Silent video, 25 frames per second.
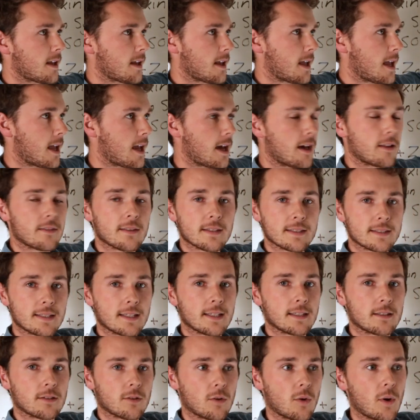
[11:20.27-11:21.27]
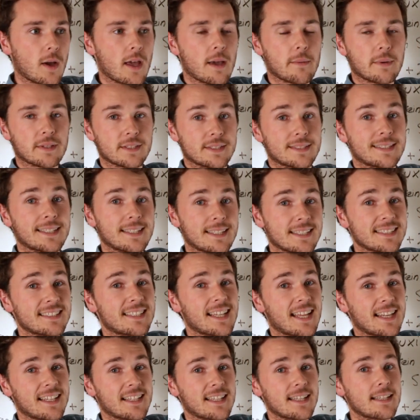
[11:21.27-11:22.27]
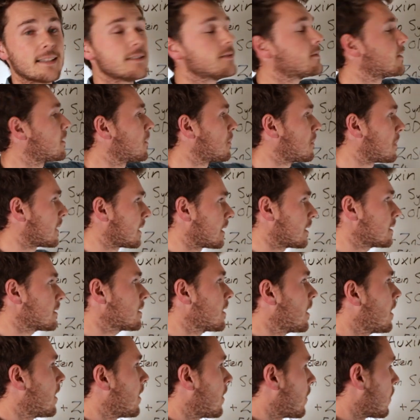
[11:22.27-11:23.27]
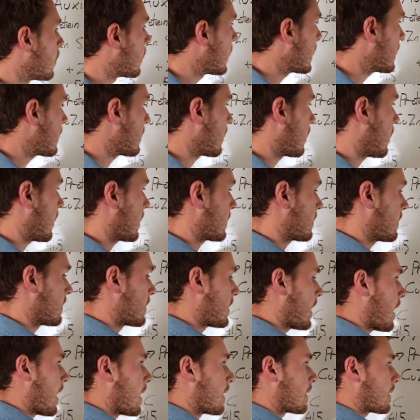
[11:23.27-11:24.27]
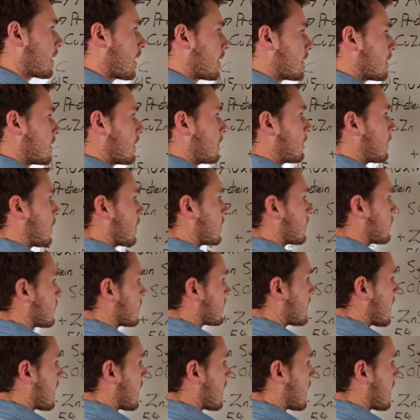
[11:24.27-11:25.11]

how the zinc or how much zinc is getting into the plant, we like to take a differential